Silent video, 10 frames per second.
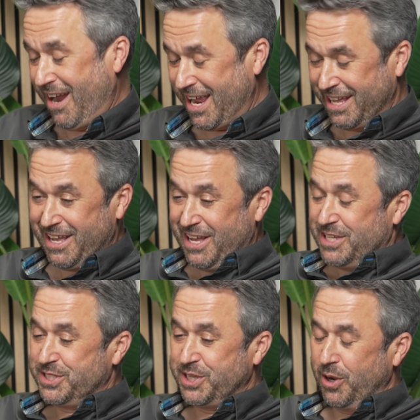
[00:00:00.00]
right.
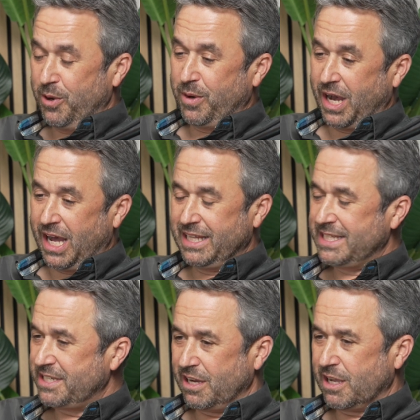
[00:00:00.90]
So
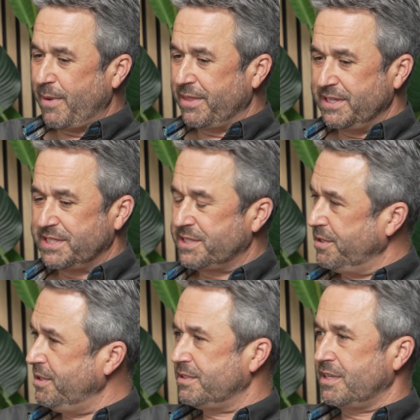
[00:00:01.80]
let's talk about this
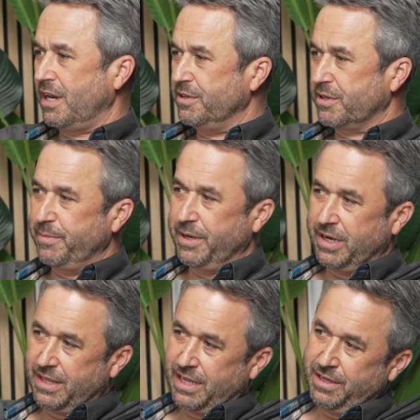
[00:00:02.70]
third condo
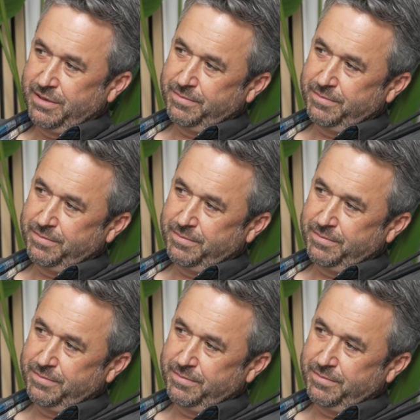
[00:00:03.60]
community that you